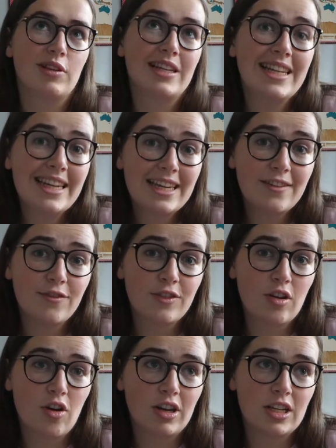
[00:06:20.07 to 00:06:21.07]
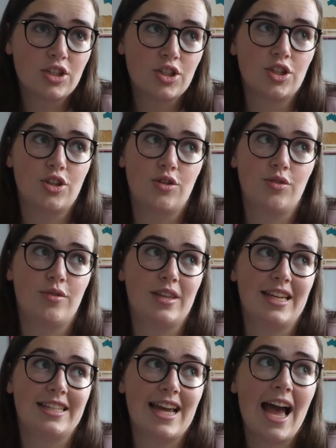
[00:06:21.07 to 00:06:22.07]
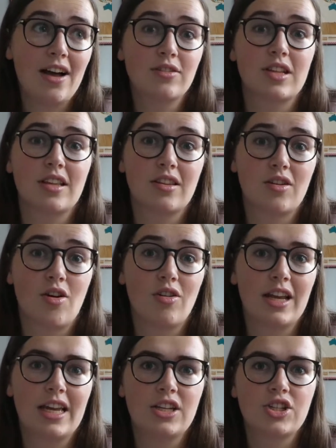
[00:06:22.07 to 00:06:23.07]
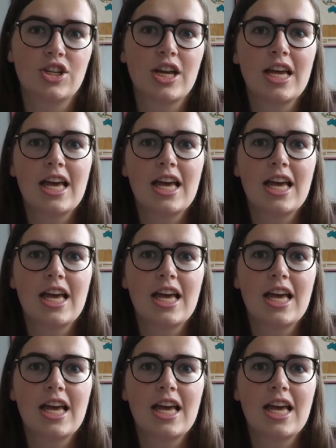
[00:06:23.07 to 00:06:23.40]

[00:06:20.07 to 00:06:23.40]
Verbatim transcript: leave the college to do theatre outside of the college